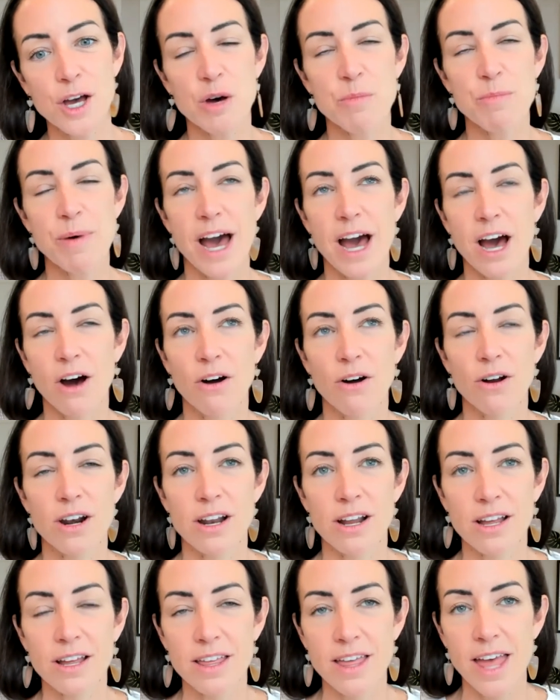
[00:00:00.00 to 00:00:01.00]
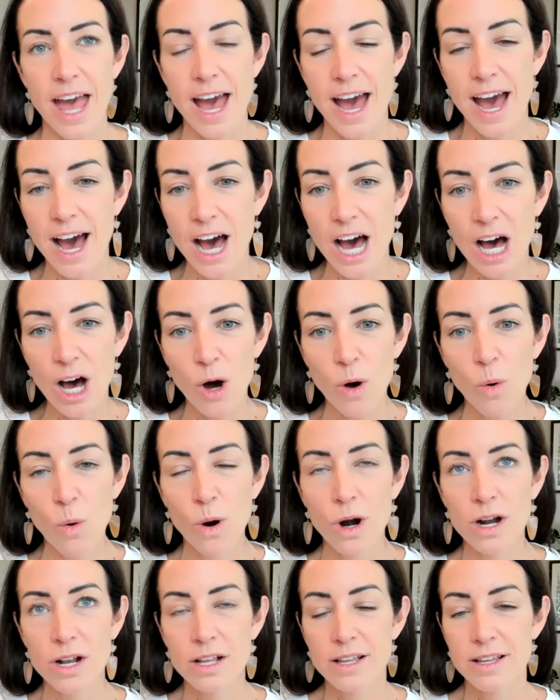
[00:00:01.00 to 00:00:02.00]
about
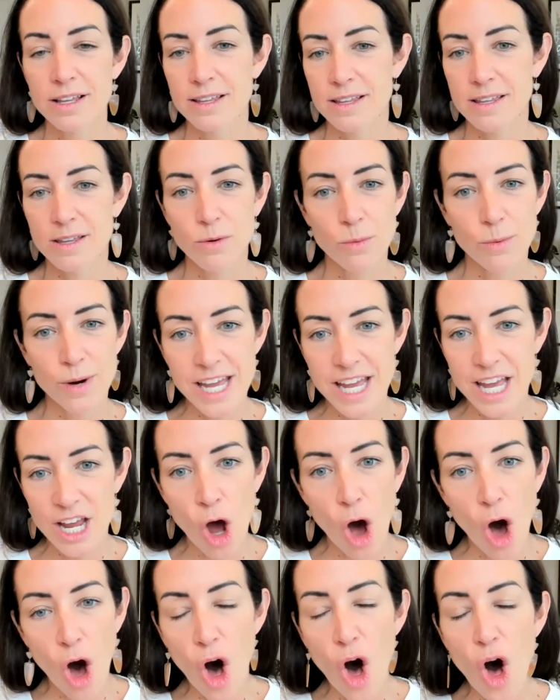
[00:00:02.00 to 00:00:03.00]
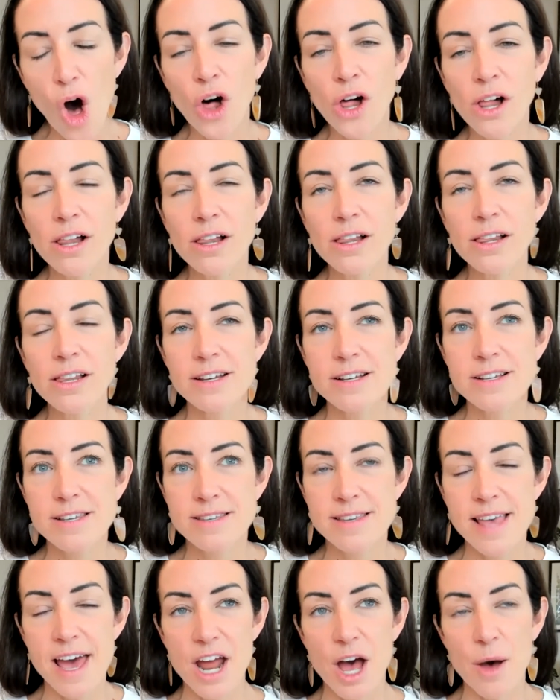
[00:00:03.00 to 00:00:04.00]
how we can all
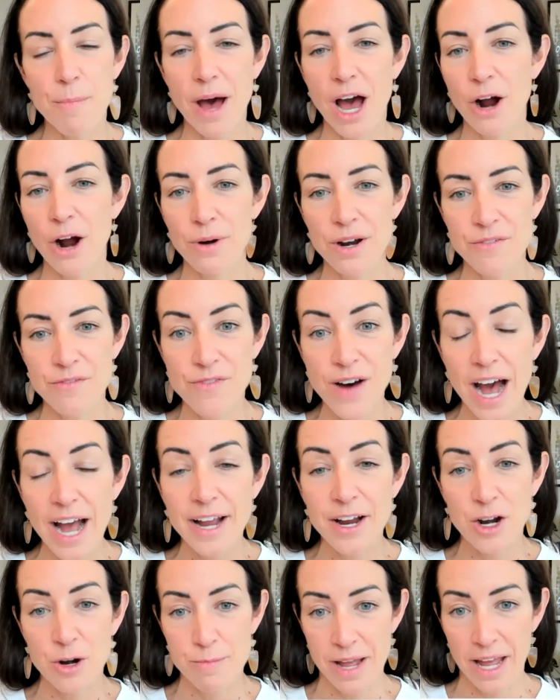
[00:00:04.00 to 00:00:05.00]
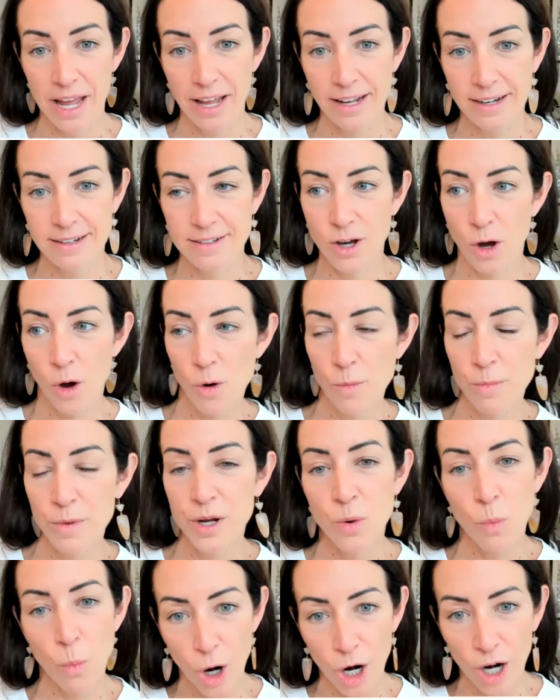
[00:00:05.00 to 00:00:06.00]
set up our environment, home
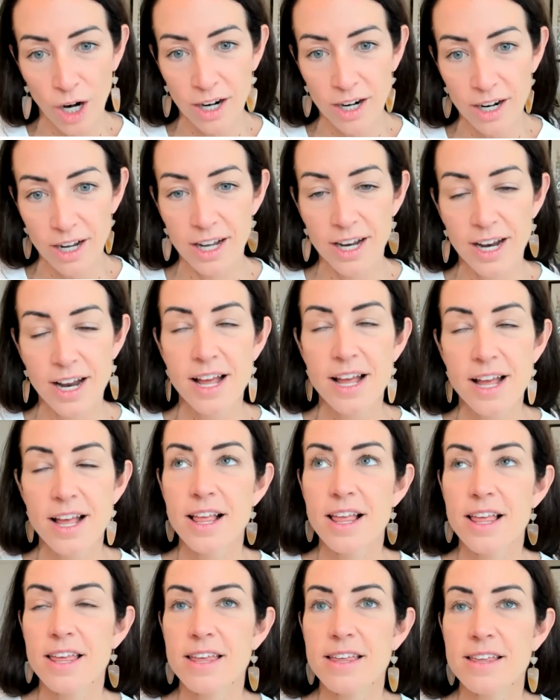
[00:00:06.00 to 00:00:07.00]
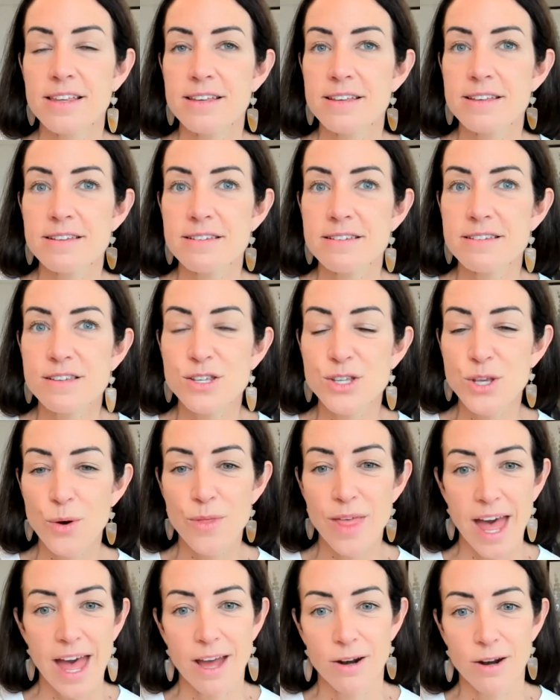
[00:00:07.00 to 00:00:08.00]
and work, so
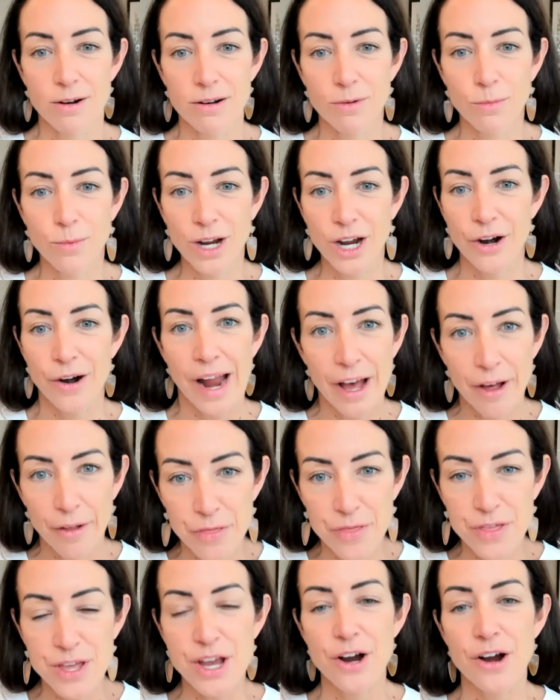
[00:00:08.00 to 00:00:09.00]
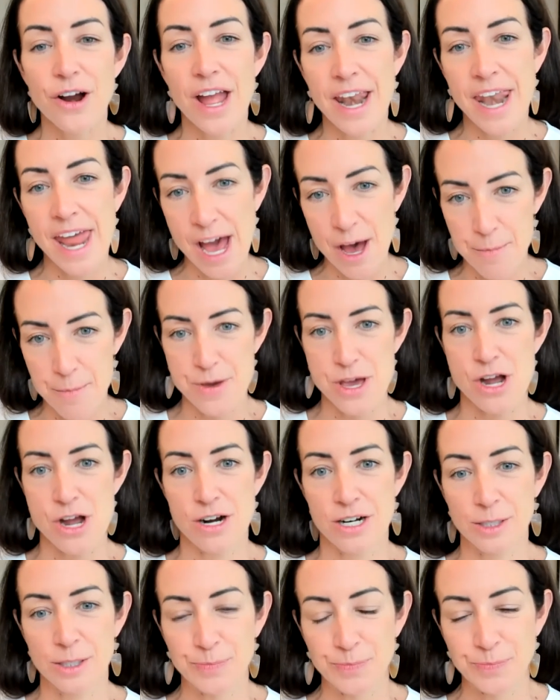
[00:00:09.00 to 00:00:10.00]
that we're healthier and
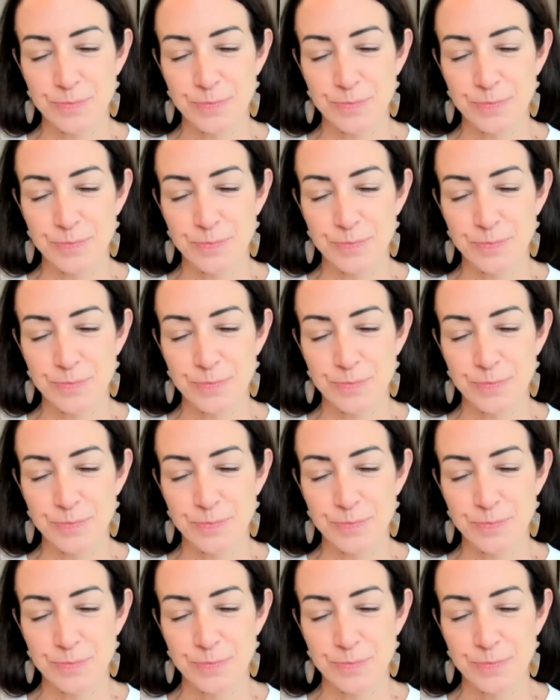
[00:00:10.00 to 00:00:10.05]
happier.